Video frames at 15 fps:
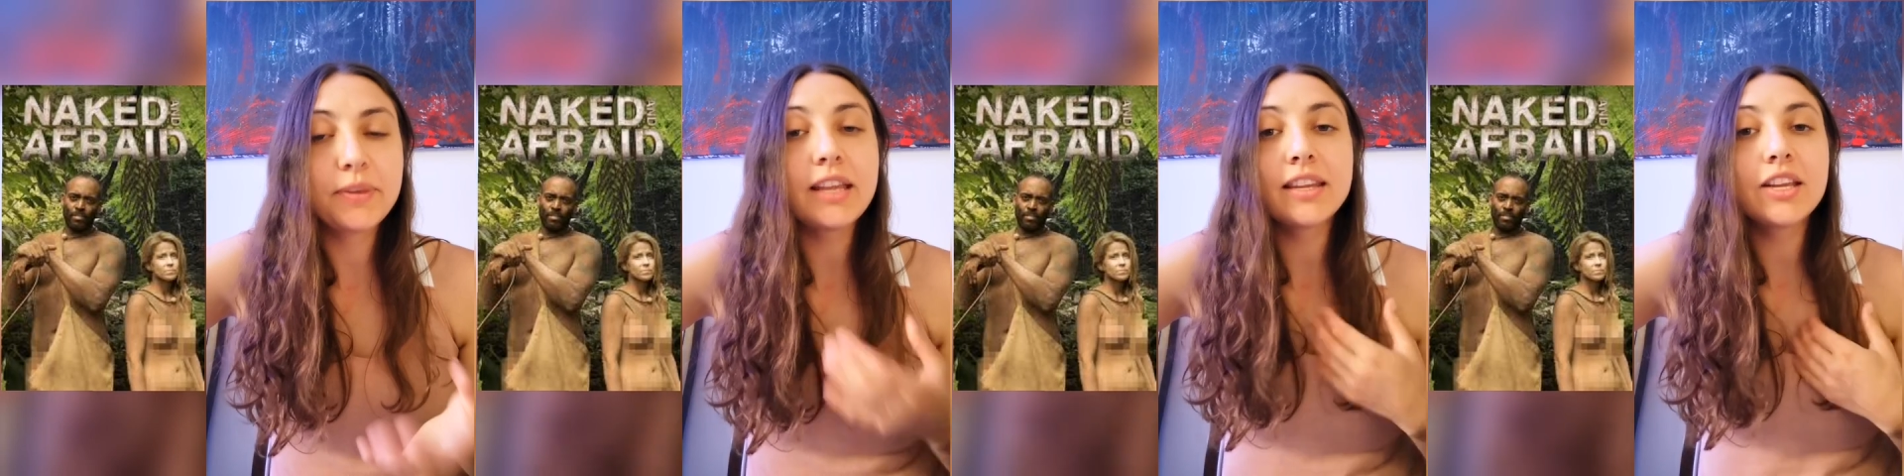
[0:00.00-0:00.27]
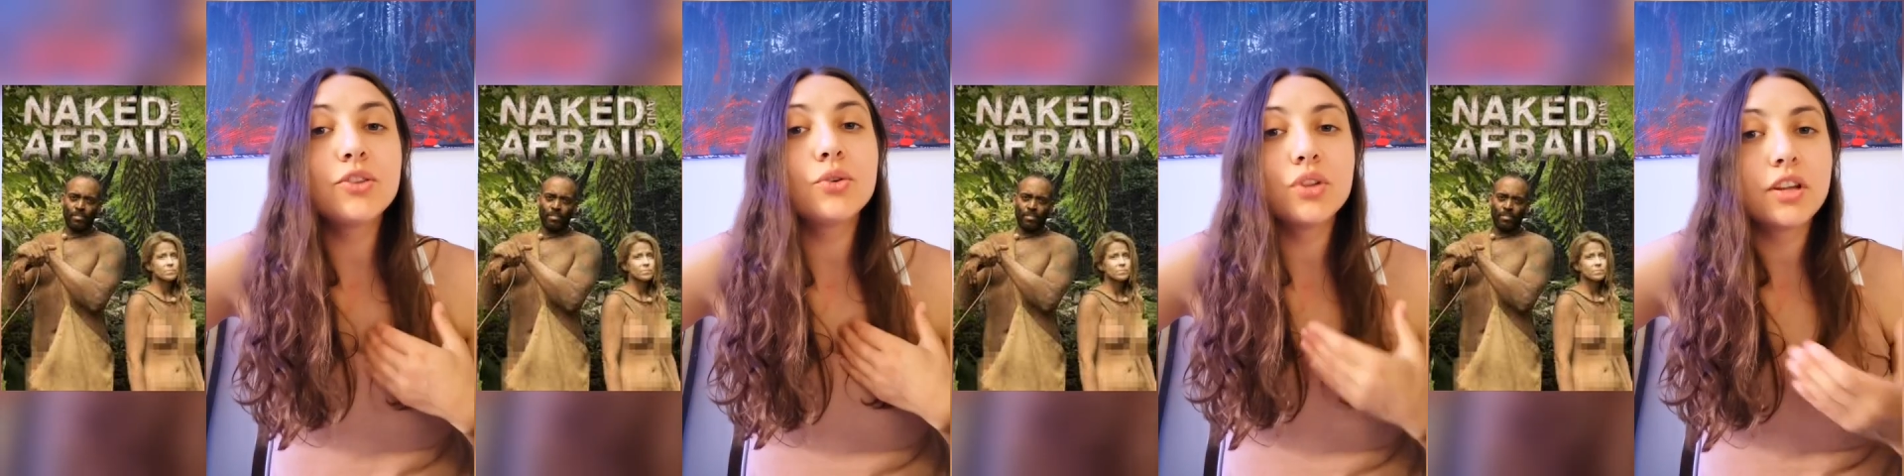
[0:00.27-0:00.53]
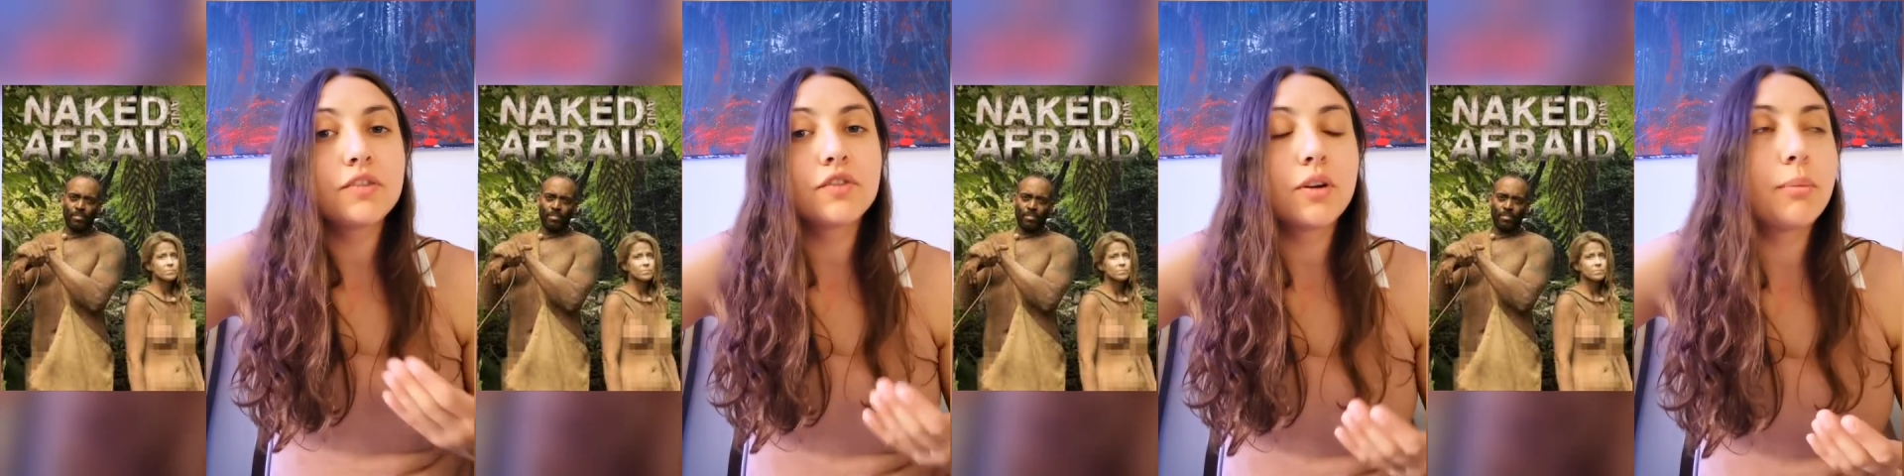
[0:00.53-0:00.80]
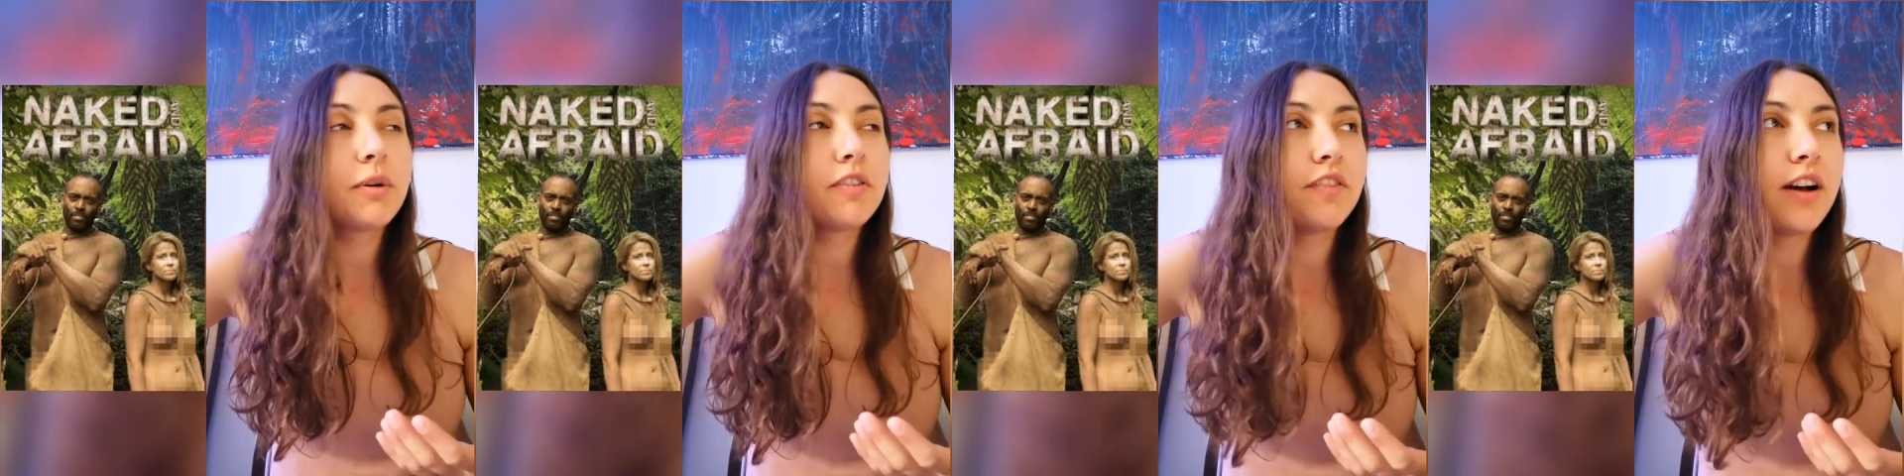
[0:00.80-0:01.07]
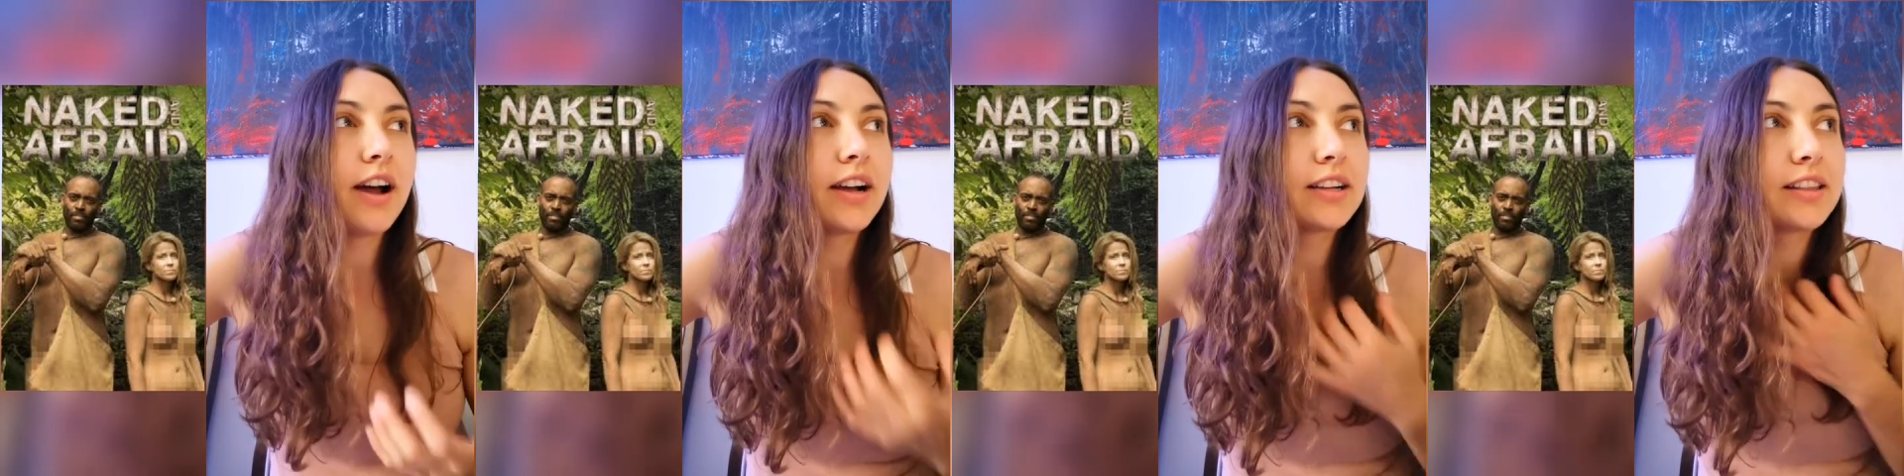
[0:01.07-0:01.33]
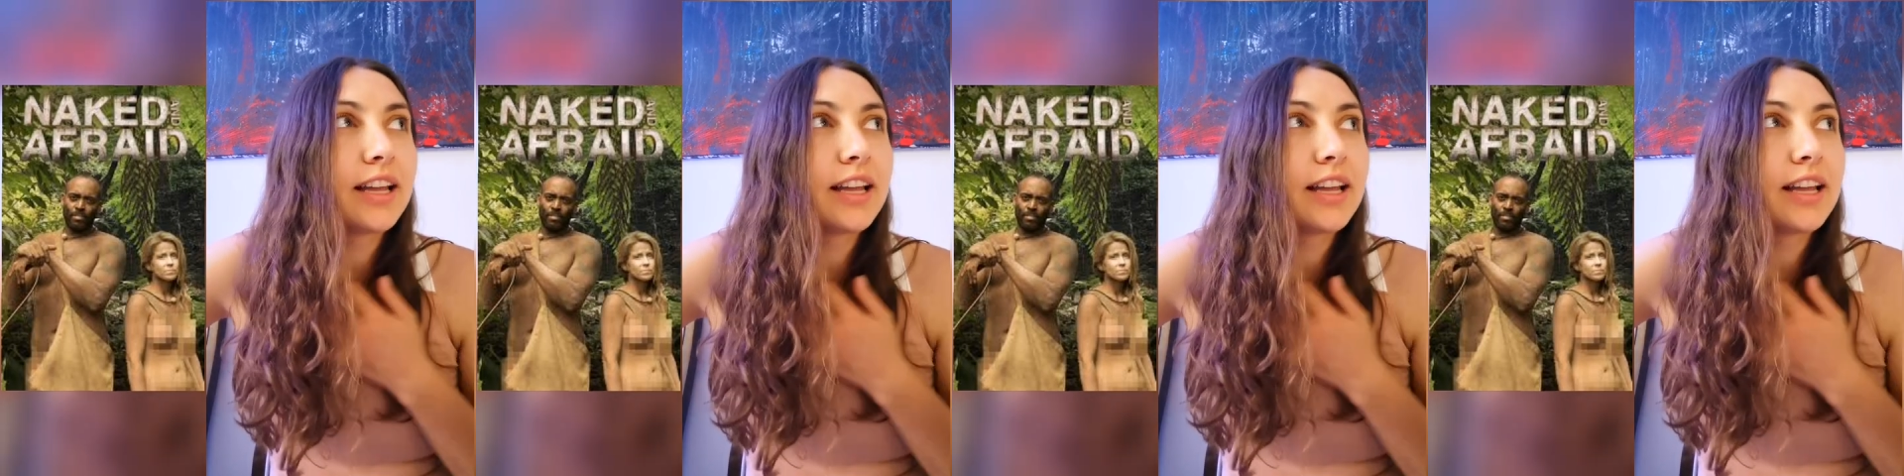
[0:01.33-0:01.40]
And I know that from a fact.